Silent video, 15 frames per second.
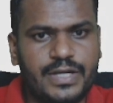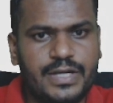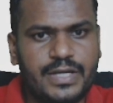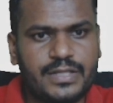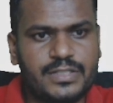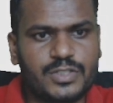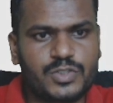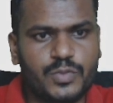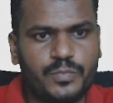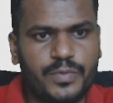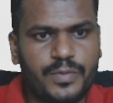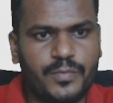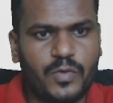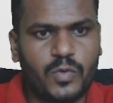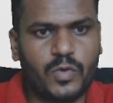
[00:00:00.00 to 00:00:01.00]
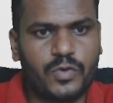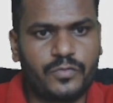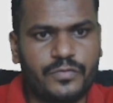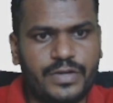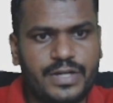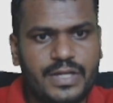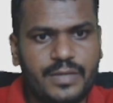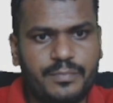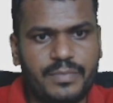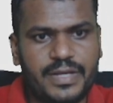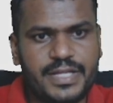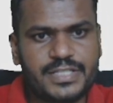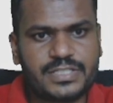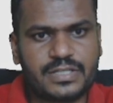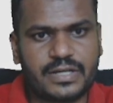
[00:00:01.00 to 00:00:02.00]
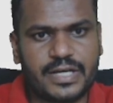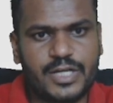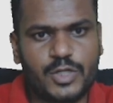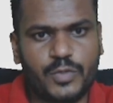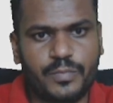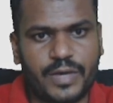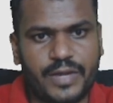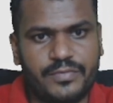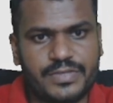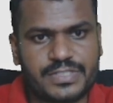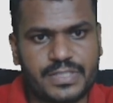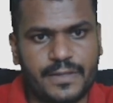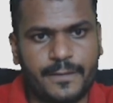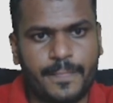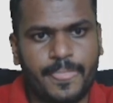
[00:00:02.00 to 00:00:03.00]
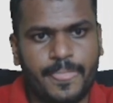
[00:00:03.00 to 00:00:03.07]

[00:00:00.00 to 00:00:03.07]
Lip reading: India the Supreme Court of India places right to privacy?